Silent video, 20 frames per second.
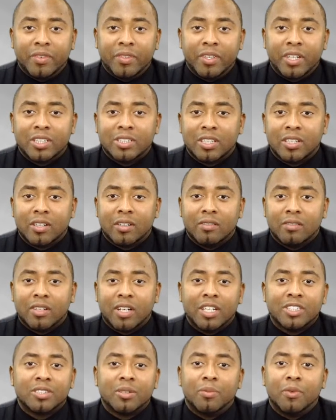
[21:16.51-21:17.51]
It's a
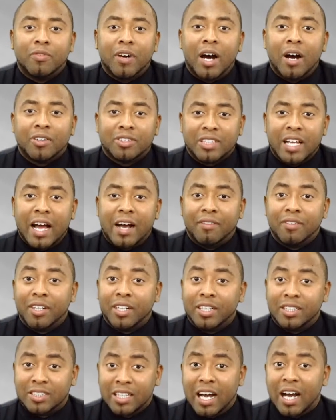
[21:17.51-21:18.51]
custom of ours to have a
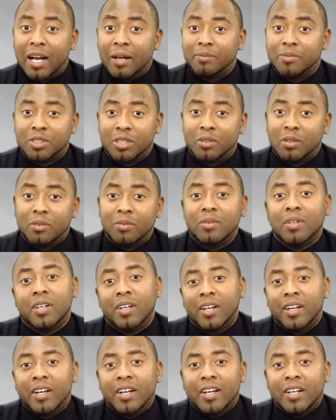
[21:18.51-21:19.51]
good time, so
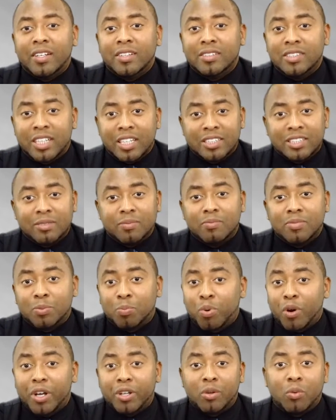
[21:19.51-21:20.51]
just
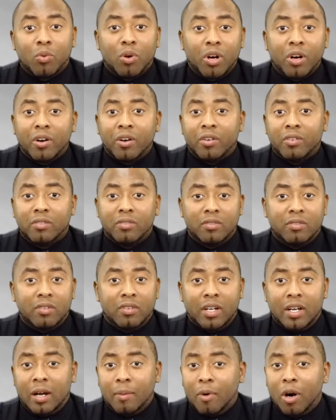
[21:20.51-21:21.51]
spread the word.
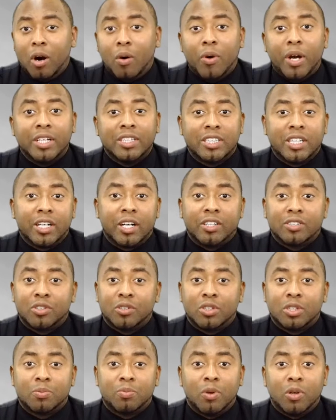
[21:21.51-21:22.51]
I'm always here at your
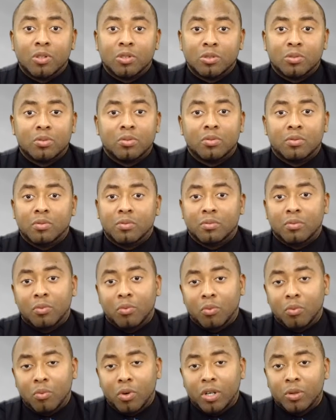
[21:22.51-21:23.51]
disposal.
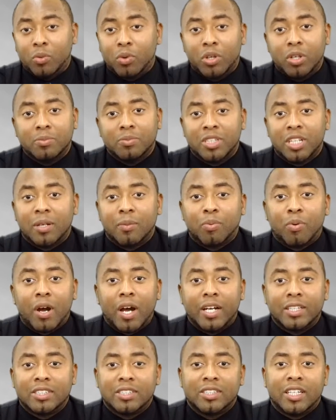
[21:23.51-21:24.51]

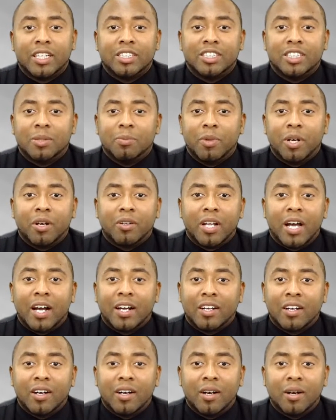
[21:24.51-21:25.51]

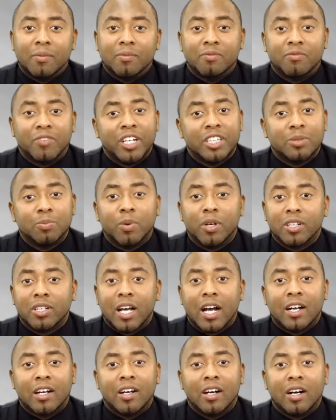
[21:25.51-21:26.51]
onewilliamsenterprises@gmail.com,
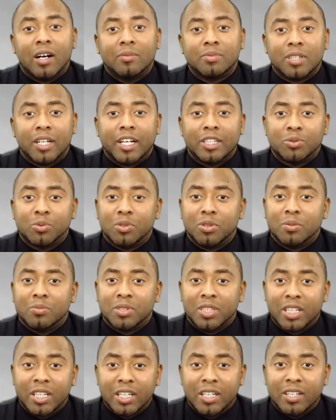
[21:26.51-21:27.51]

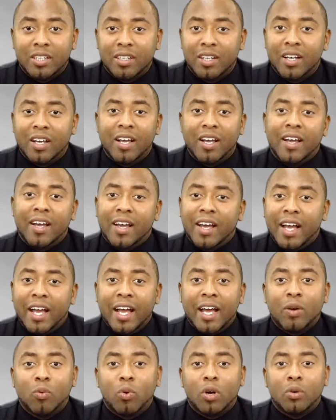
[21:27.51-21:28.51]
facebook.com/WilliamsInc,
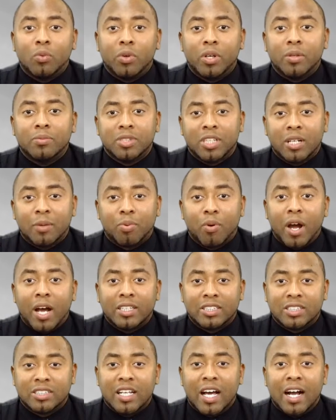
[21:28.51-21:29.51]
and
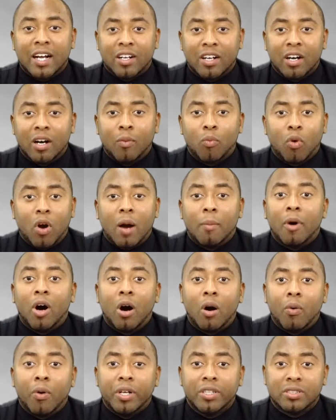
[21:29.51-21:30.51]
onewilliamsenterprises.com, where I'm
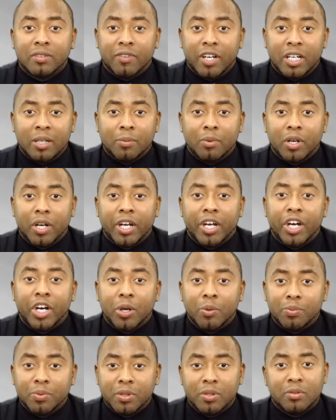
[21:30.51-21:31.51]
always available to
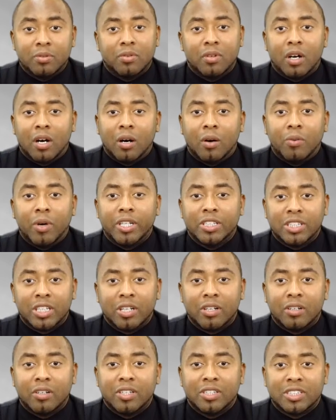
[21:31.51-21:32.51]
help you, always
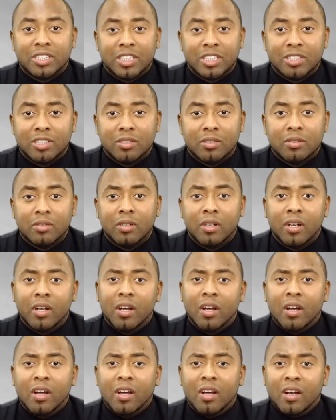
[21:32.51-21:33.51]
here to assist you.
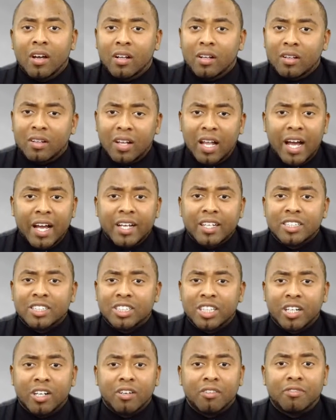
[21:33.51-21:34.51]
Like,
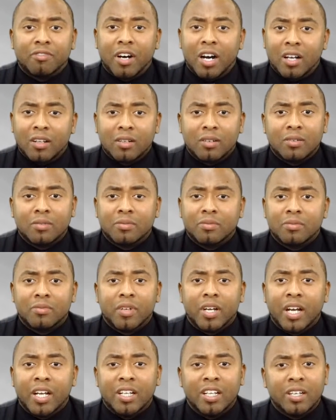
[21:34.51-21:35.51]
share, follow,
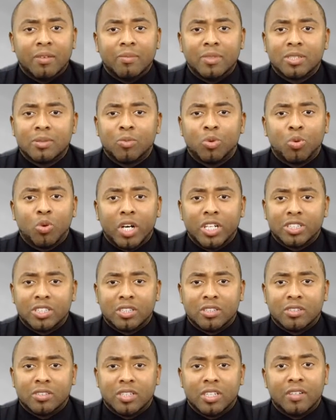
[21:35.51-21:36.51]
and leave me some
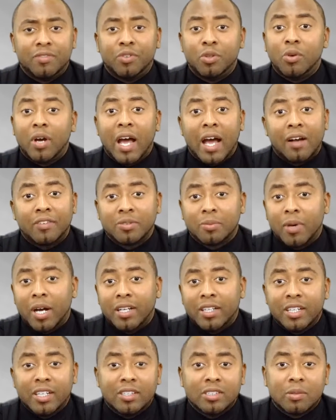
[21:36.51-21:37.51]
questions. If you have some
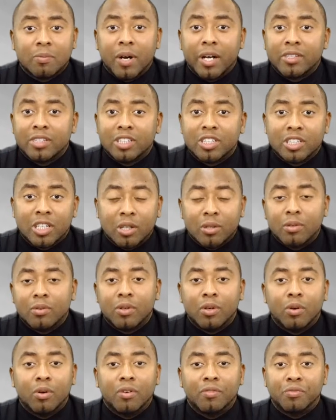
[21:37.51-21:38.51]
ideas about the show
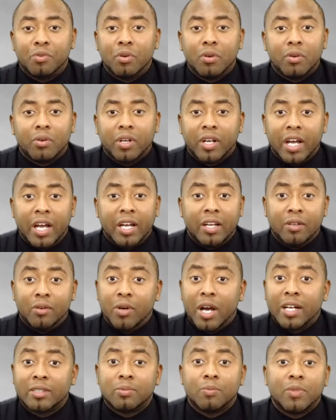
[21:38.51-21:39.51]
going forward, hey, you
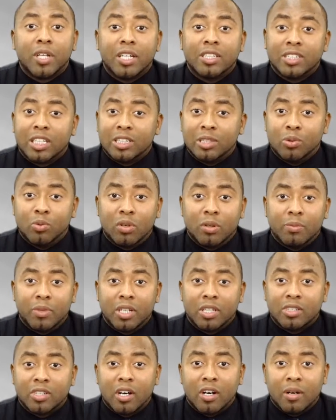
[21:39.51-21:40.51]
have some things that you want me
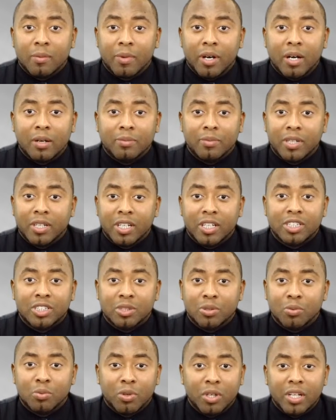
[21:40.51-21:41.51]
to talk about because
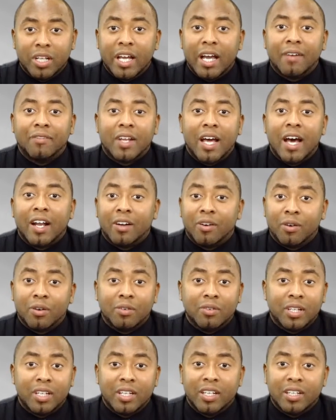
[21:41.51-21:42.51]
you really have not
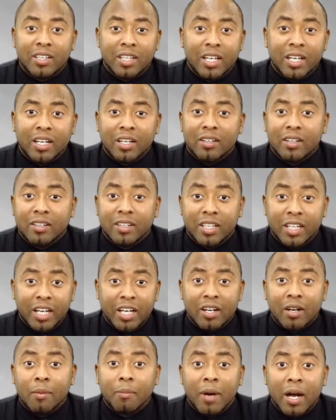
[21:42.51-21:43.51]
heard anything
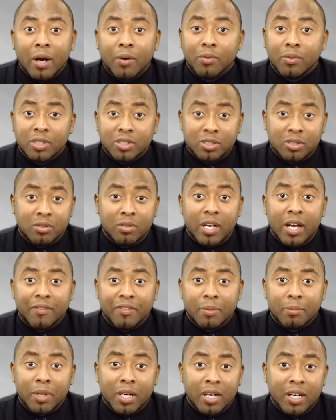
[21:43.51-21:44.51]
yet about what you have
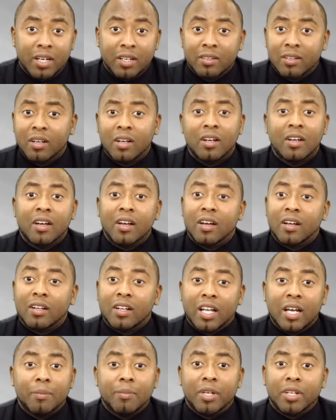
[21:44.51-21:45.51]
in mind,
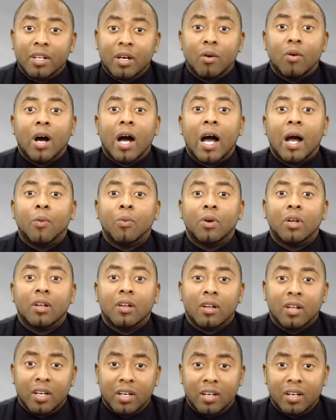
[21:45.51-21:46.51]
let me know. I would
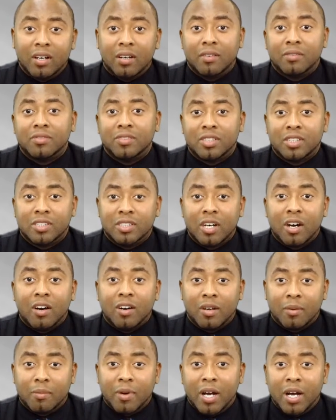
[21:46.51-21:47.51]
love to
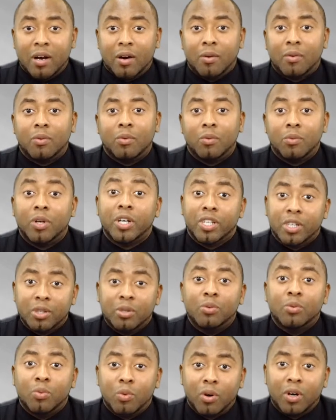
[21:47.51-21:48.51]
talk about what
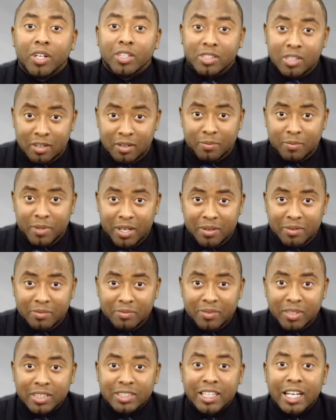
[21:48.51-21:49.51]
you want to talk about,
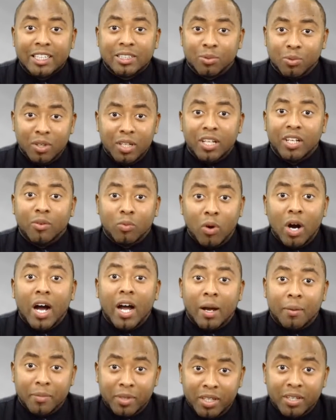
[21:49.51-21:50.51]
because that's really
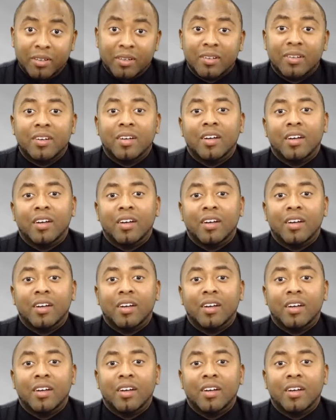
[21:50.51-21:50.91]
why I'm here.